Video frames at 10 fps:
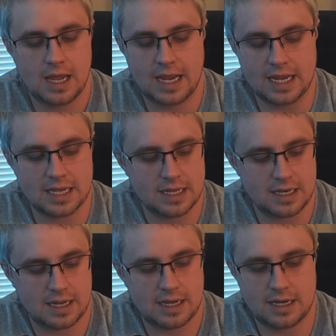
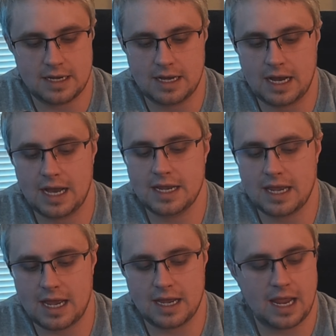and
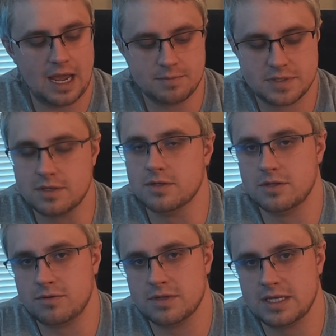I
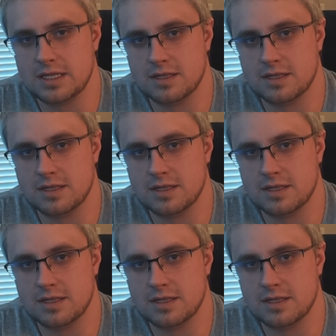absolutely